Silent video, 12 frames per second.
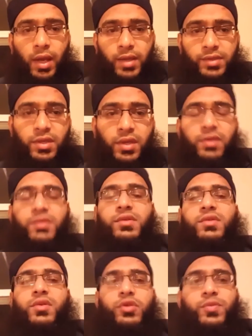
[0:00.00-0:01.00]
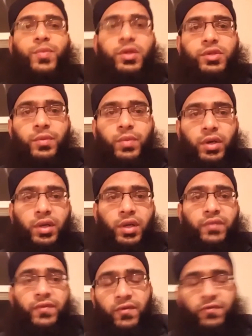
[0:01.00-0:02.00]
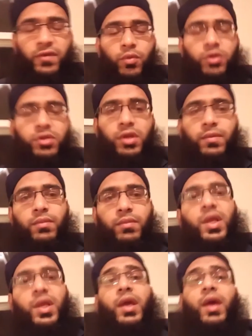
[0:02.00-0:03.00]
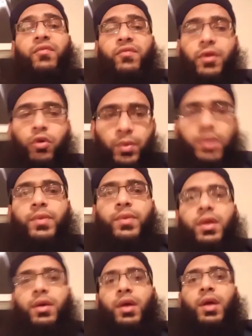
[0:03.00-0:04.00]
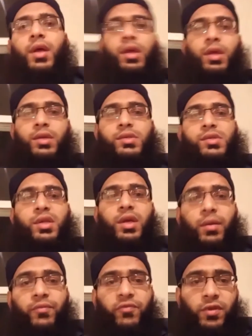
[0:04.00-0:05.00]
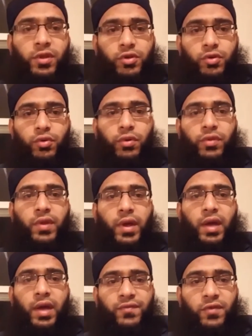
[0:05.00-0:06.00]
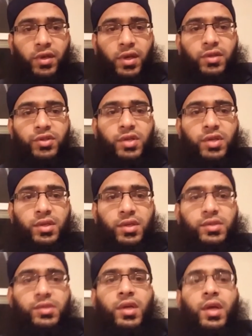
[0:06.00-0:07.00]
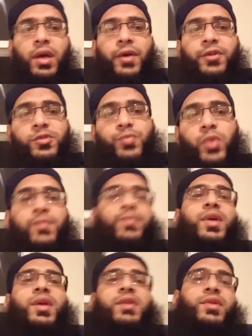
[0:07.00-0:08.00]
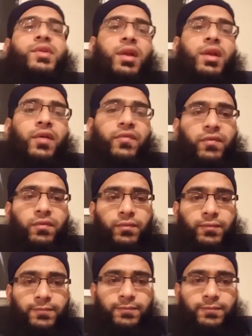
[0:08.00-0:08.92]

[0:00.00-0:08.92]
And I say this is the responsibility of every Muslim, nay, every human being. Stick up for the truth, advocate justice, and spread peace and love.